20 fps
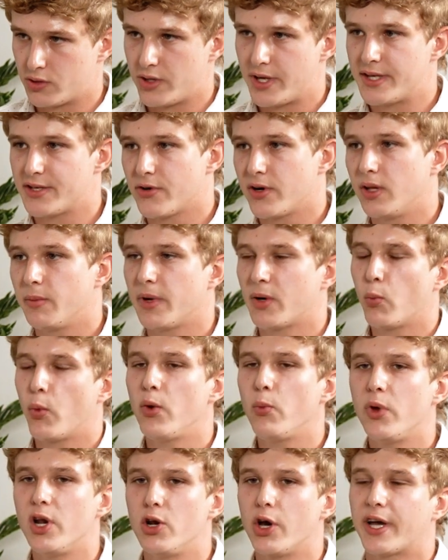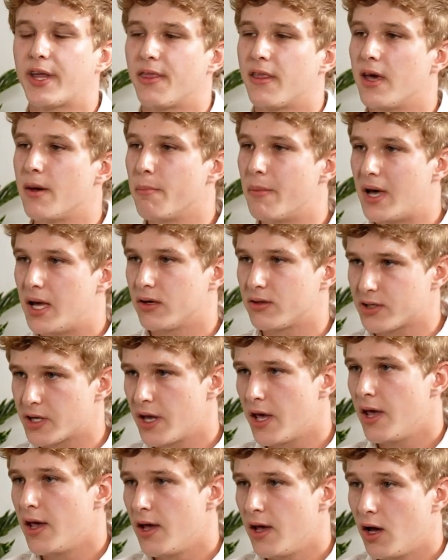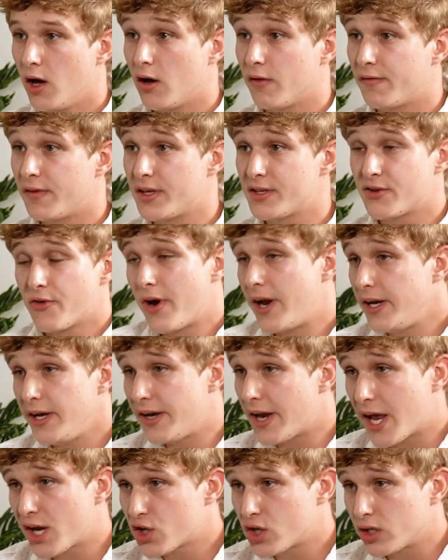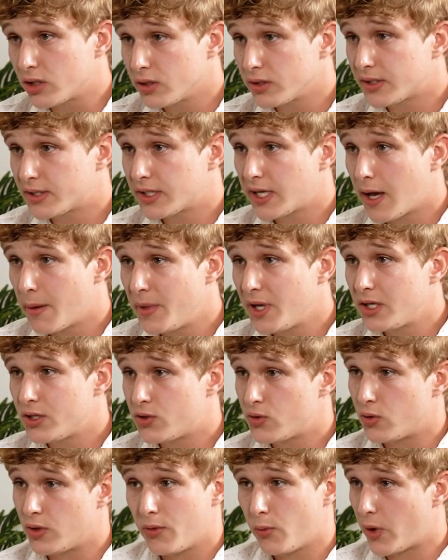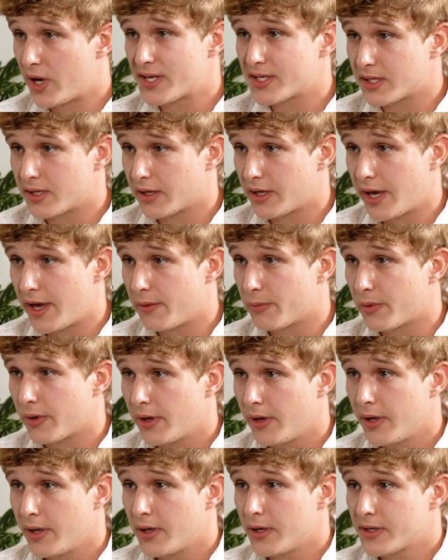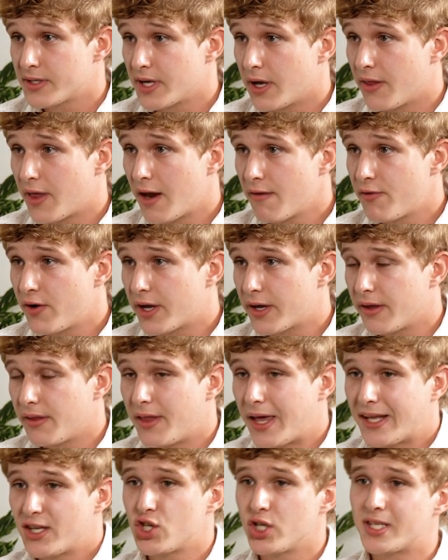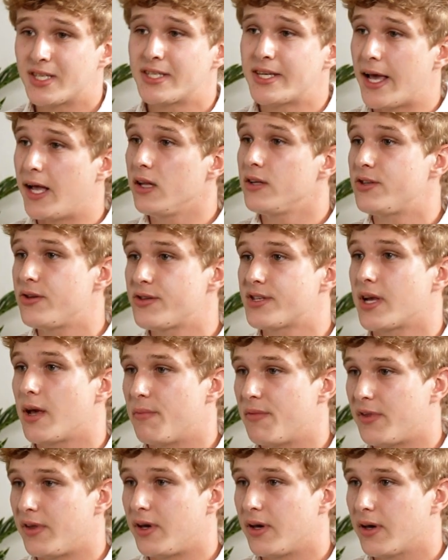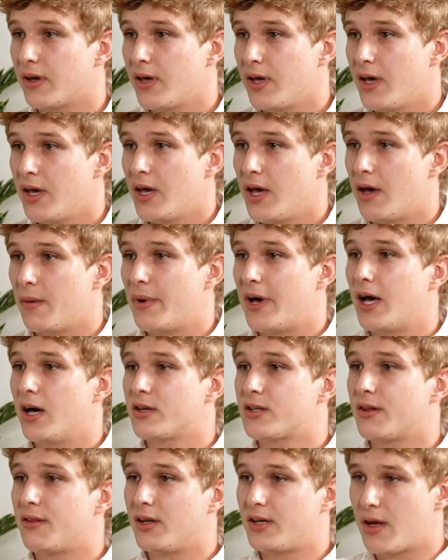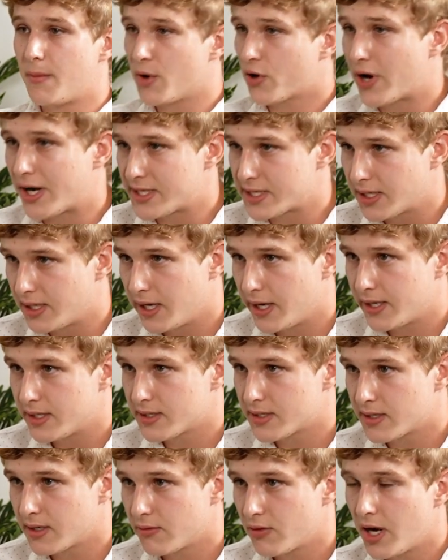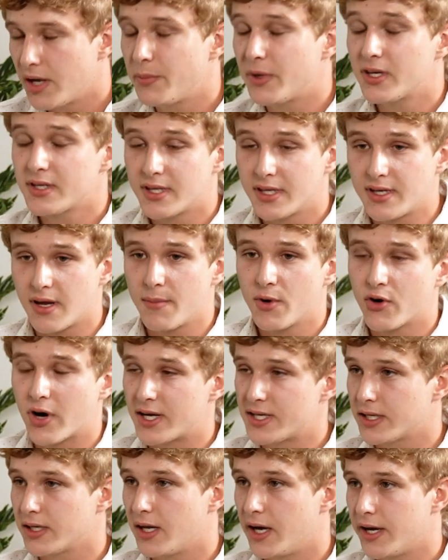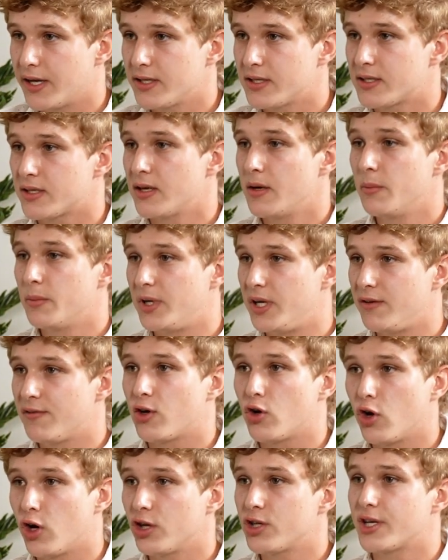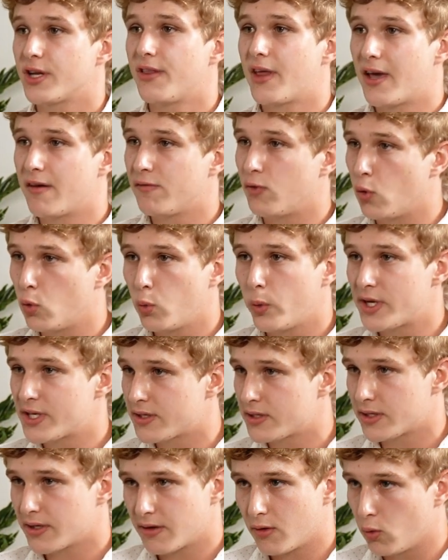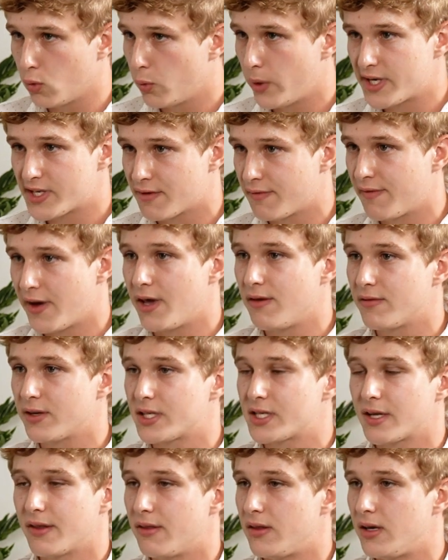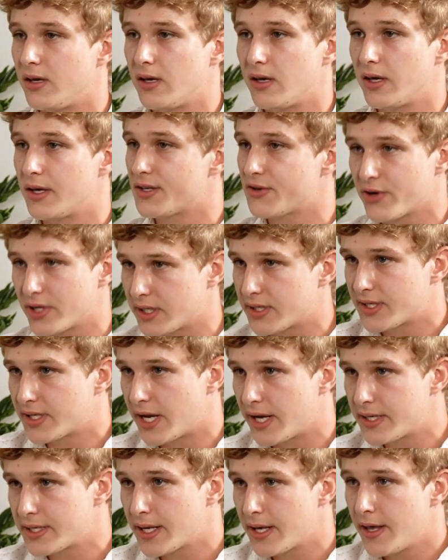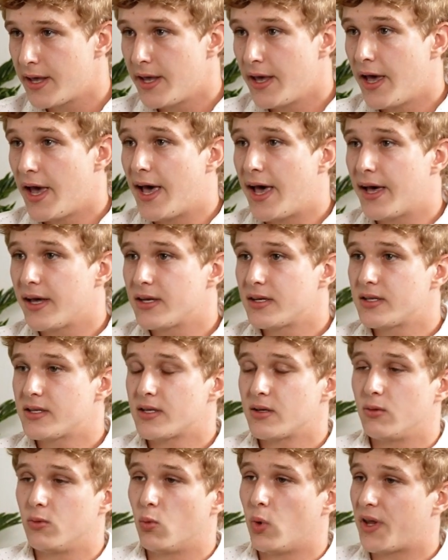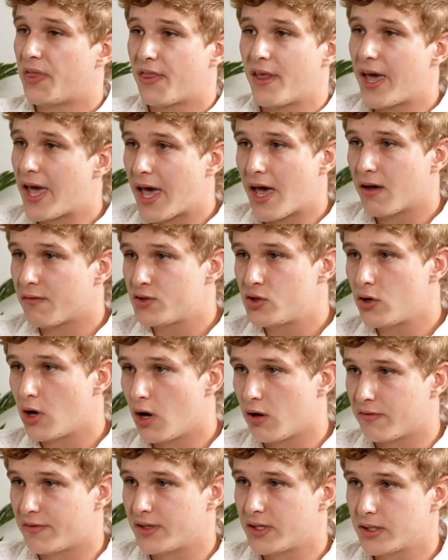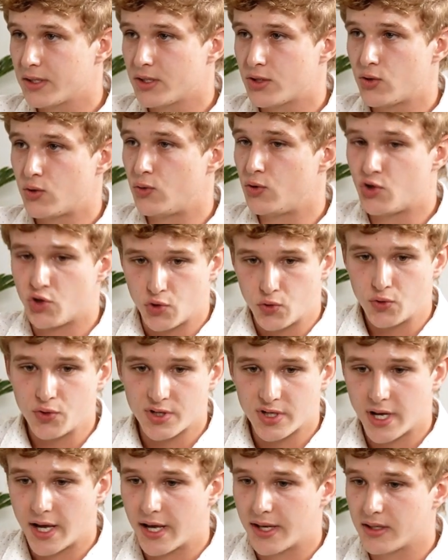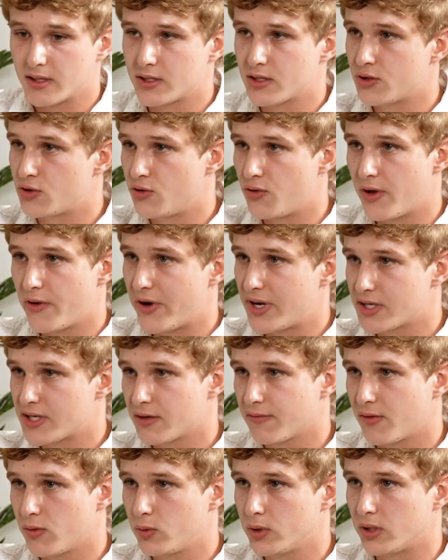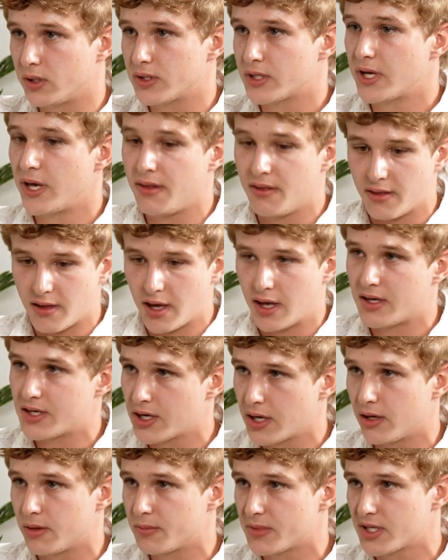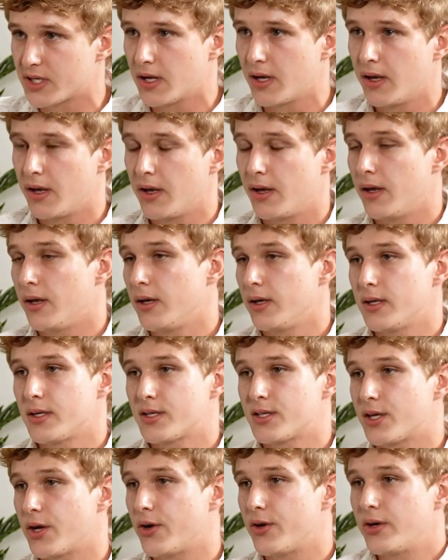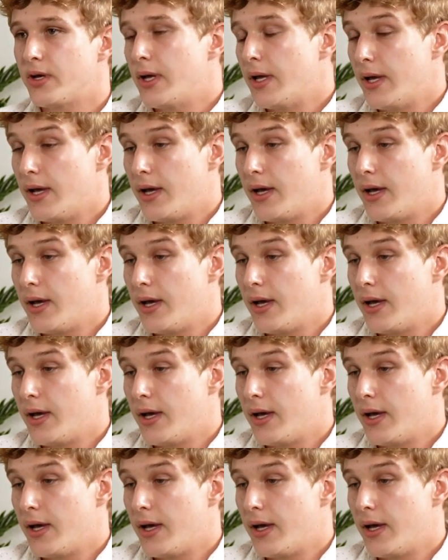to Israel, but when we look at the amount of Israeli nationals coming to the Western Cape, South Africa, that just tells you something about the Democratic Alliance, right? Because the Democratic Alliance, believe it or not, they have always favored the Israel state and what they have to offer to Jews and to the rest of the world in their terms. So